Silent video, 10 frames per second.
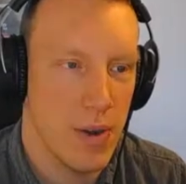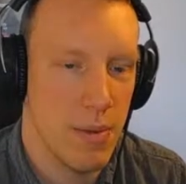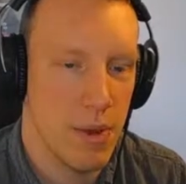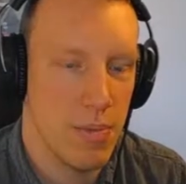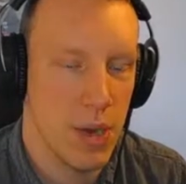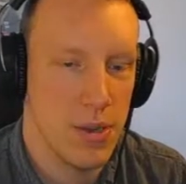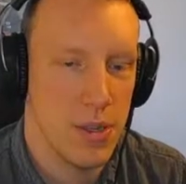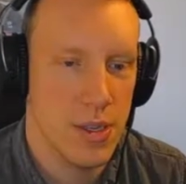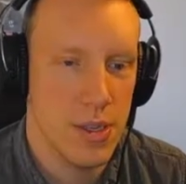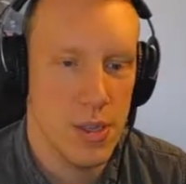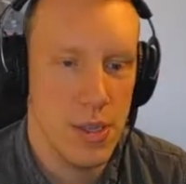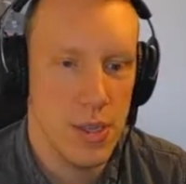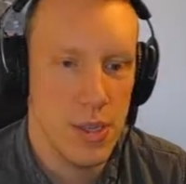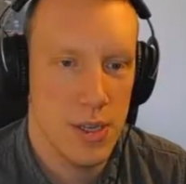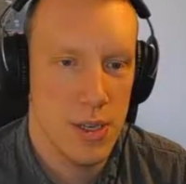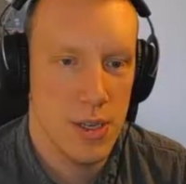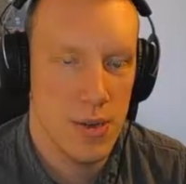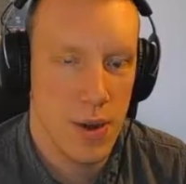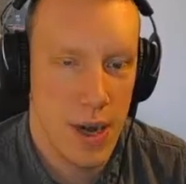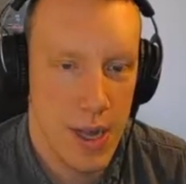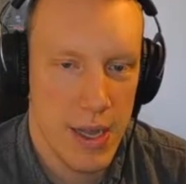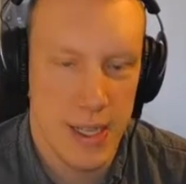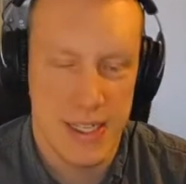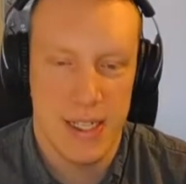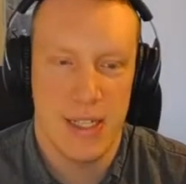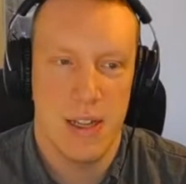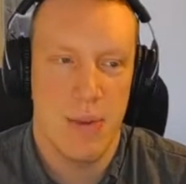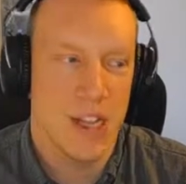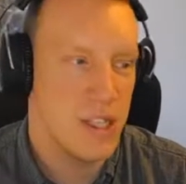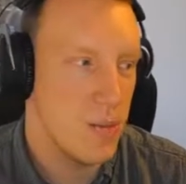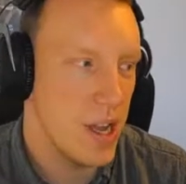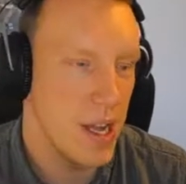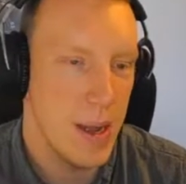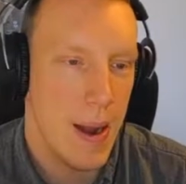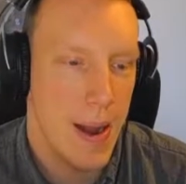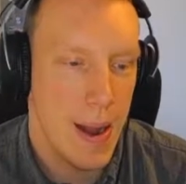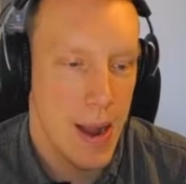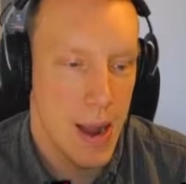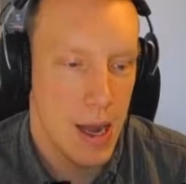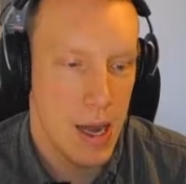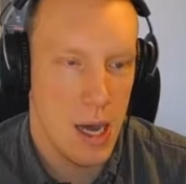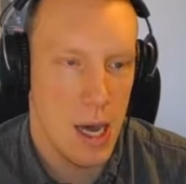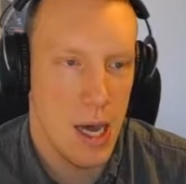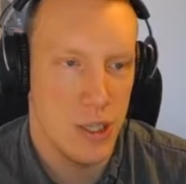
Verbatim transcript: am I blocked? Or uh, is this the place to be? Ah,